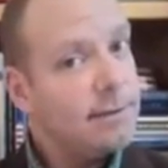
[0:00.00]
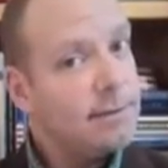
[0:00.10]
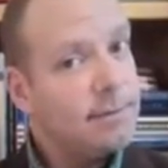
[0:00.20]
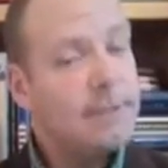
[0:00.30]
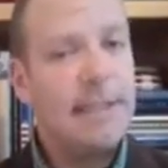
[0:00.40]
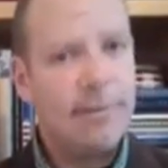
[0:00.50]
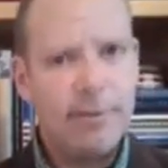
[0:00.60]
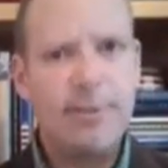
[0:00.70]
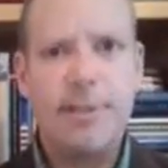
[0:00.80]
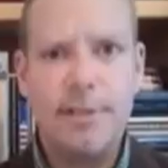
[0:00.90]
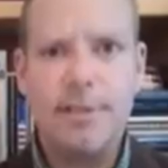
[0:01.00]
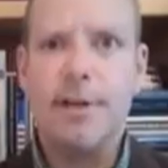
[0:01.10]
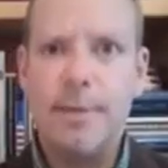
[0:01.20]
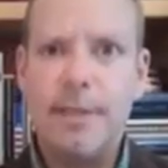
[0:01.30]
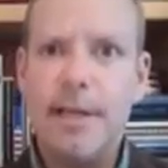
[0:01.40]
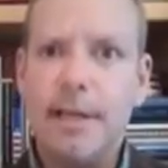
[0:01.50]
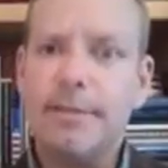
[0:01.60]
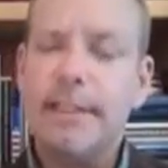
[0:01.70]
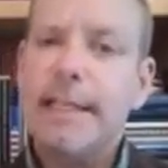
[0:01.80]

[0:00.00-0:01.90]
but that first year is going to be tough.